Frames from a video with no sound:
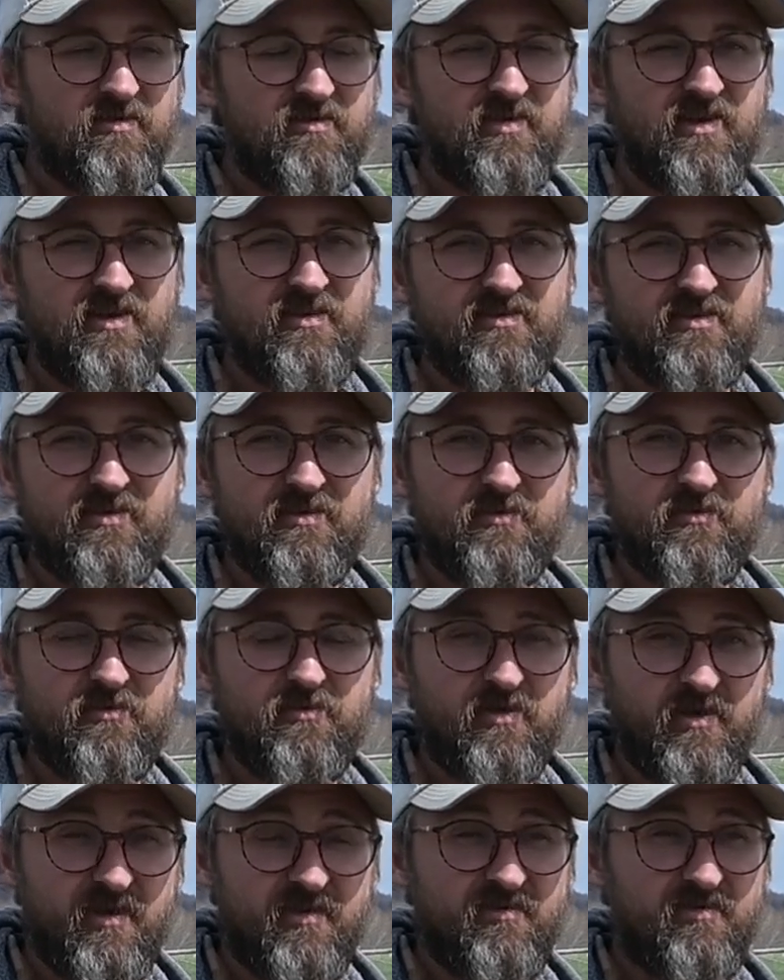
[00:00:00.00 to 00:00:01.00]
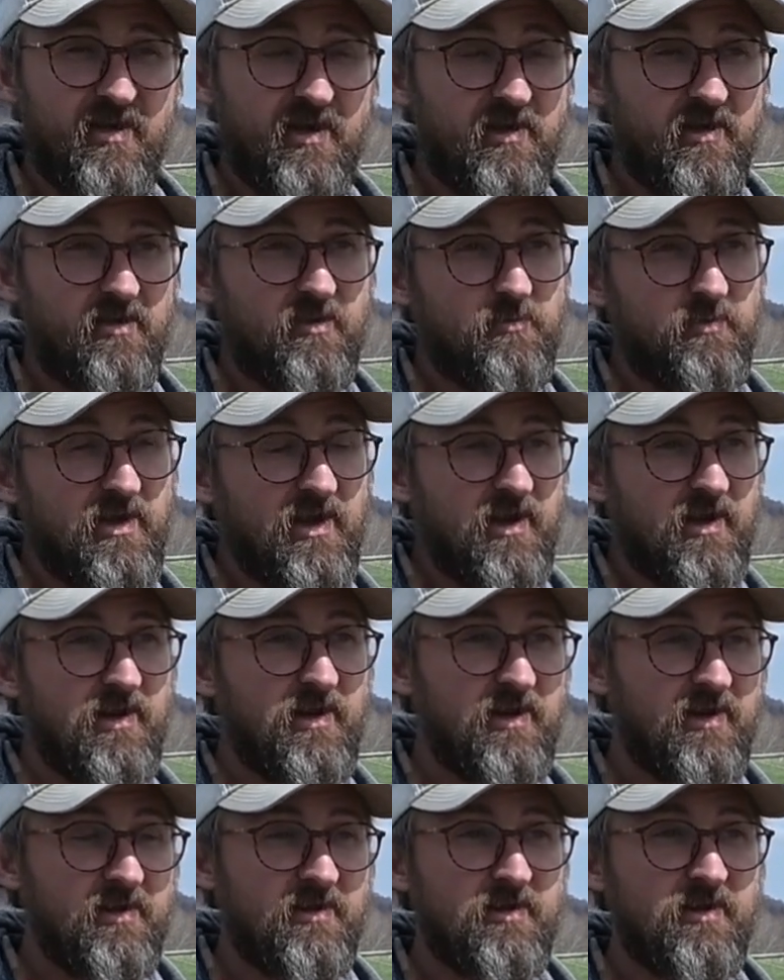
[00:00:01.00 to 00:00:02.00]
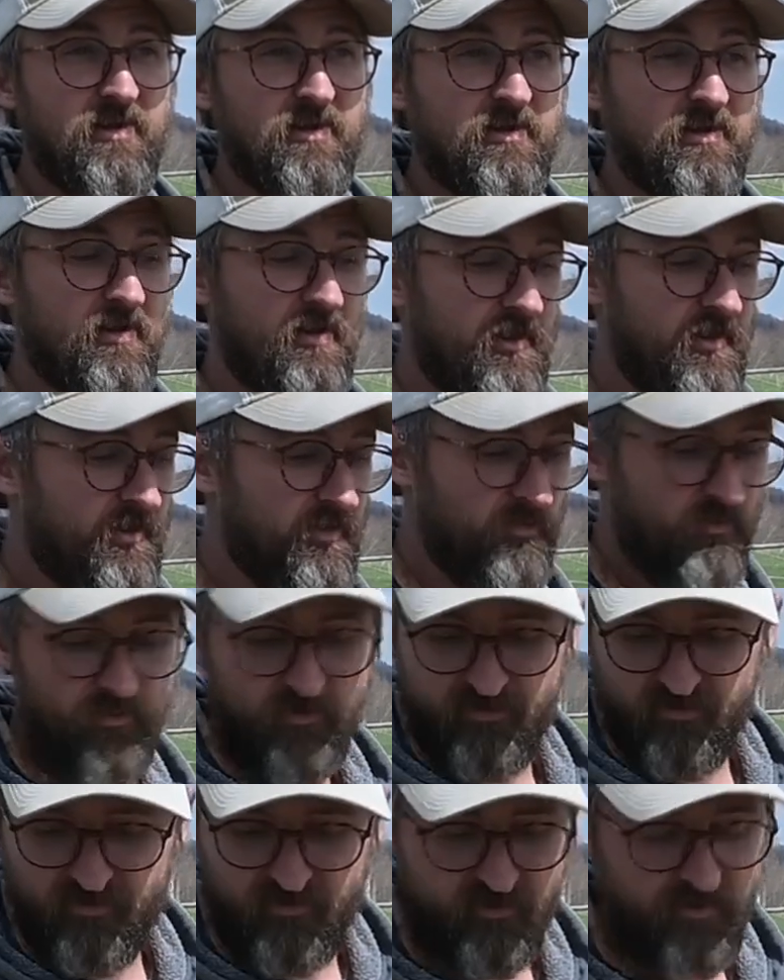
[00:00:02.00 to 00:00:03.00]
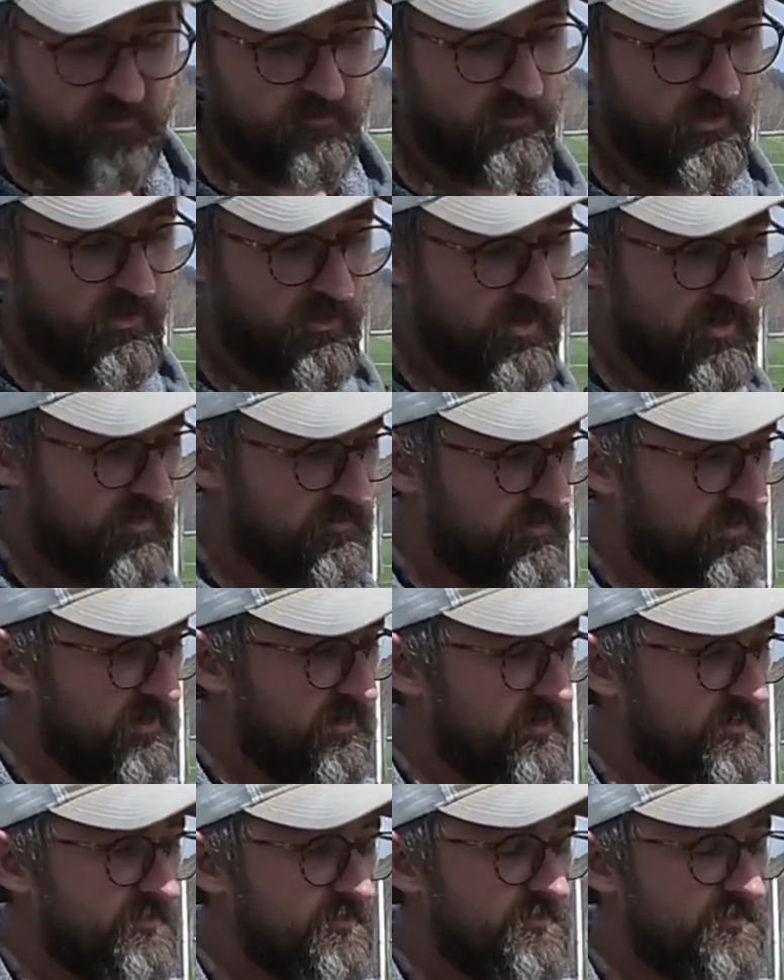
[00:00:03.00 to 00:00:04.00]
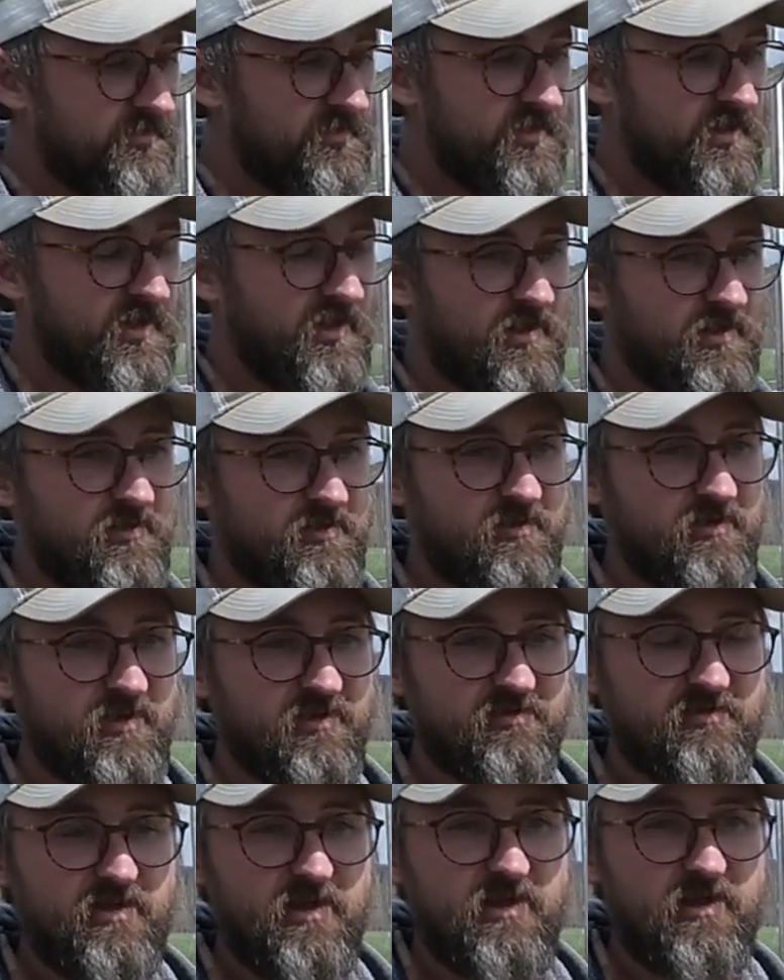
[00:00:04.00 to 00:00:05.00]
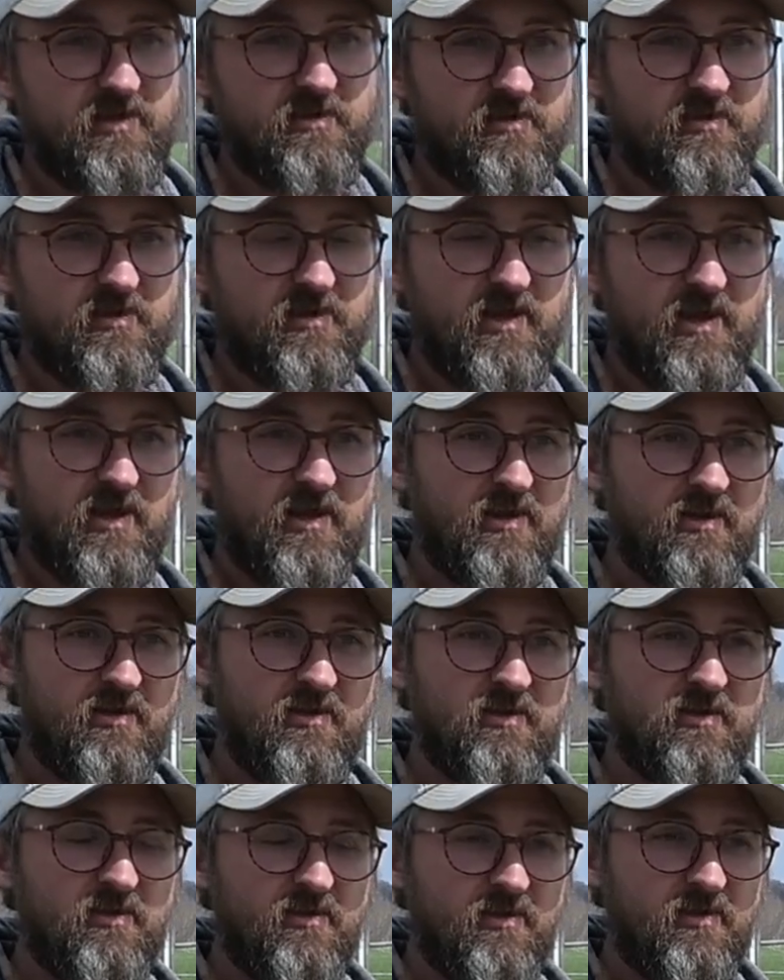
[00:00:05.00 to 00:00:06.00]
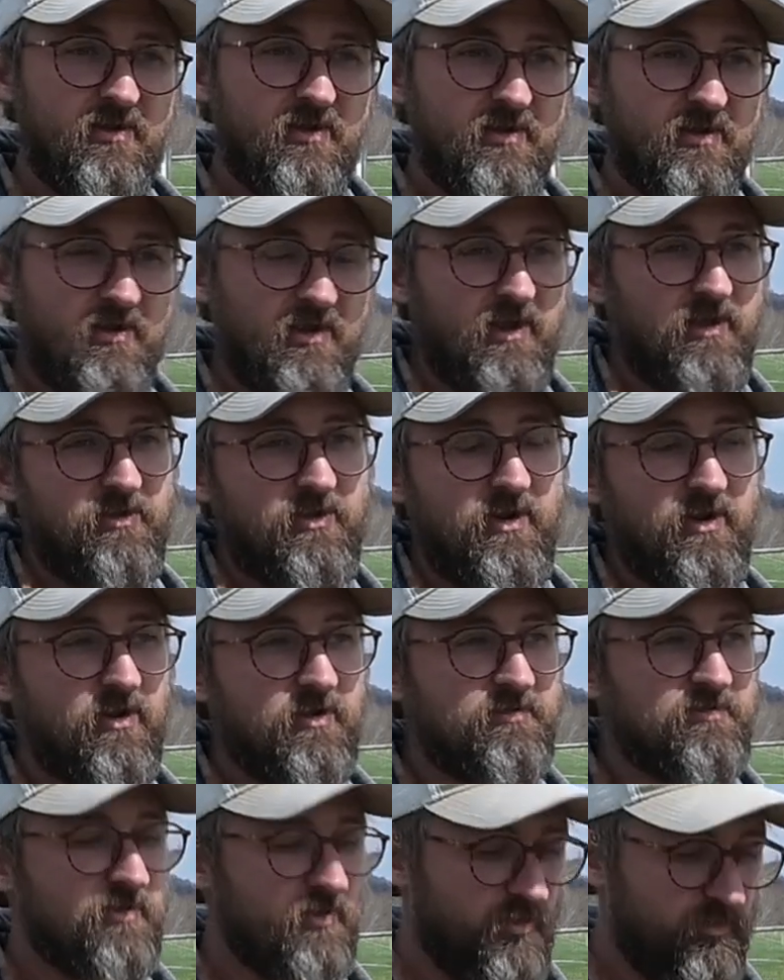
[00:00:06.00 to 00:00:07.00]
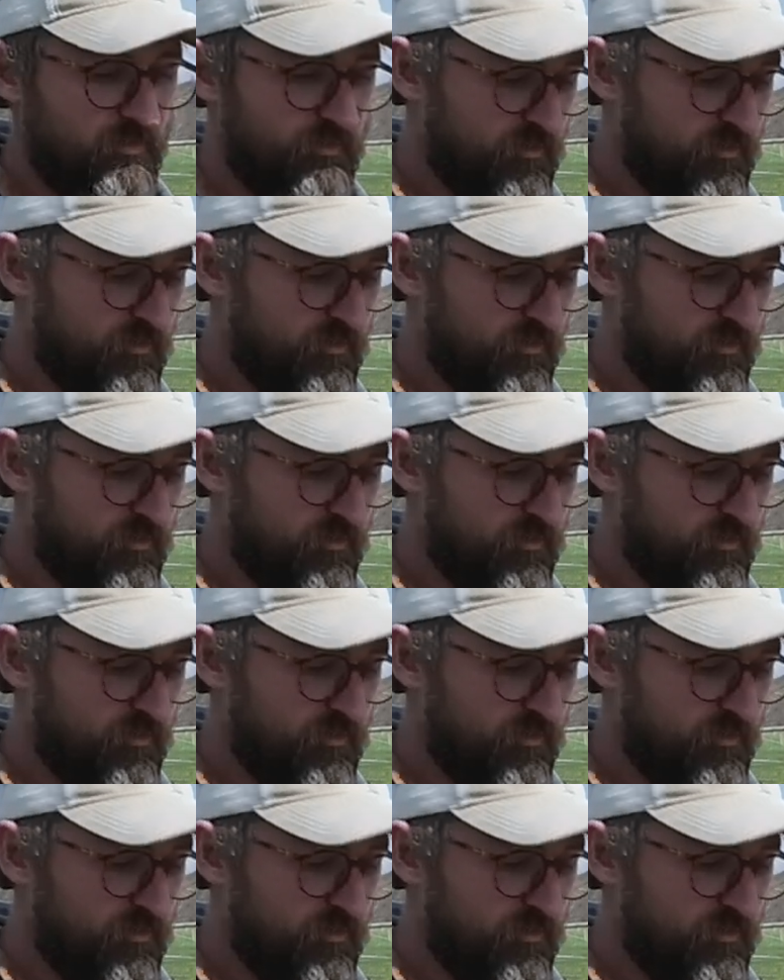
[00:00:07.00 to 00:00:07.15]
season, extending the beginning with the row covers and extending to the end. And then also,